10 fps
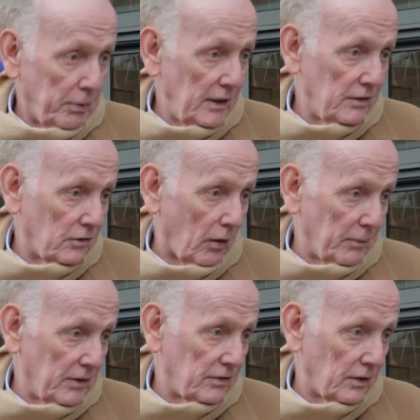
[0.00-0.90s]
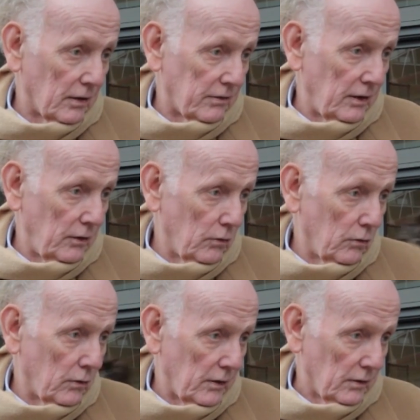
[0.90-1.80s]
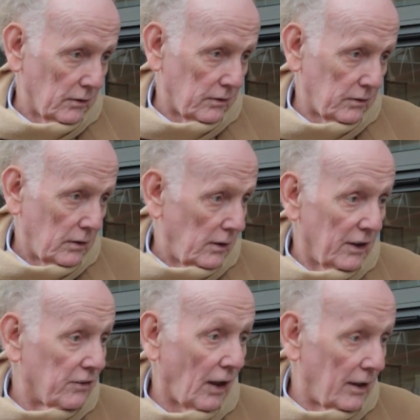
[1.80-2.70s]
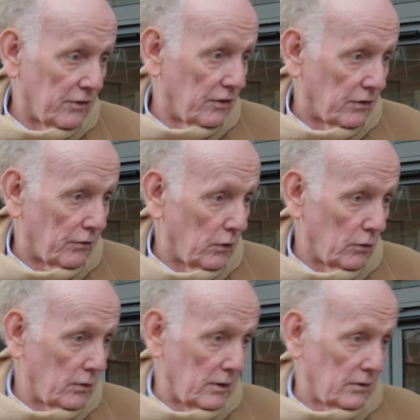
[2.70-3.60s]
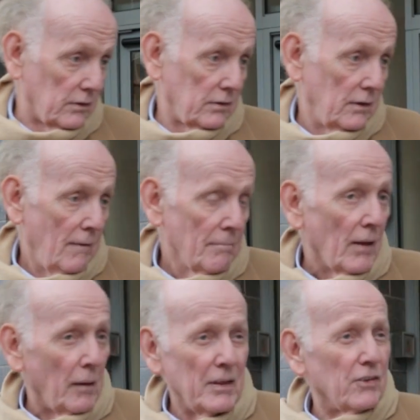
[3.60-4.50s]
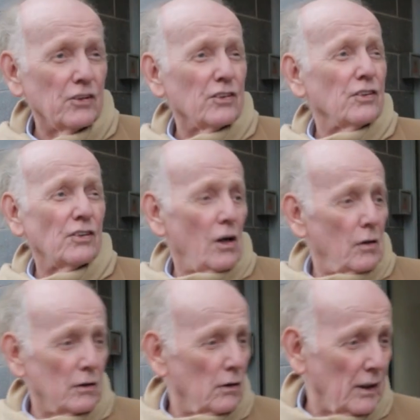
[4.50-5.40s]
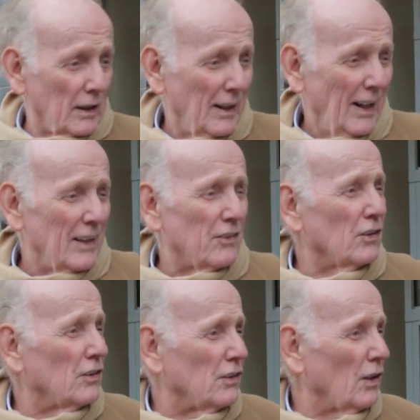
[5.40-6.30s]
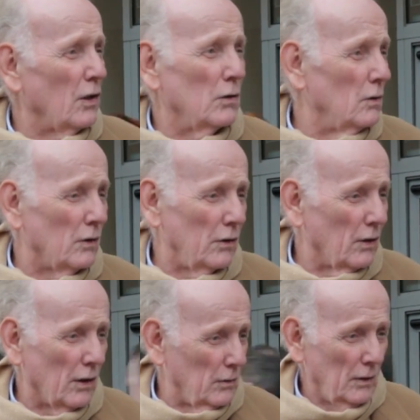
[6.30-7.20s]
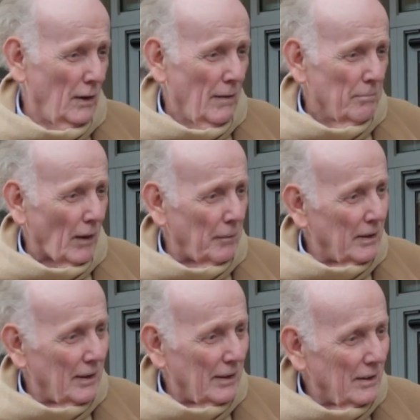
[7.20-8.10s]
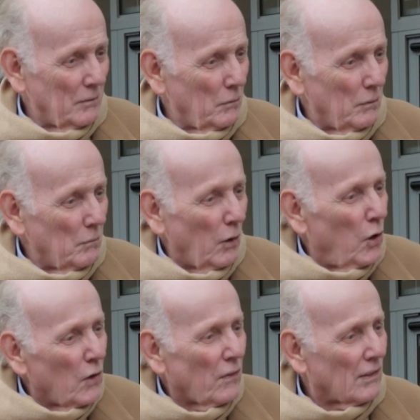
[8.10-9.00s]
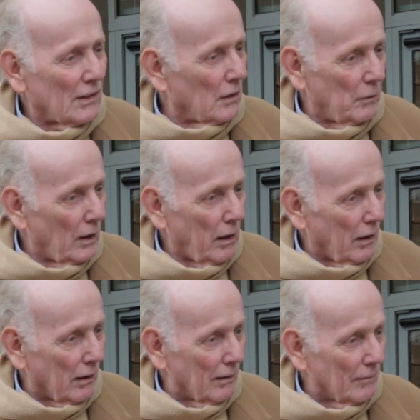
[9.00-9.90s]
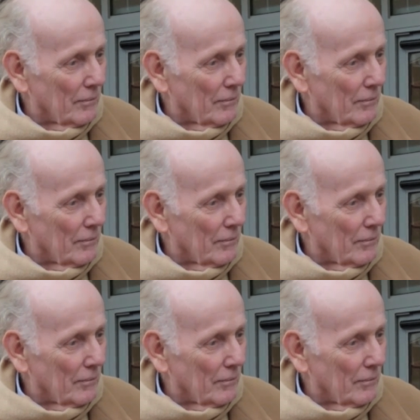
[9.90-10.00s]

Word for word: Please stop insulting your audience, the intelligence of your audience. I mean, it's just so annoying. It's just so, you know, I mean, who do they think we are?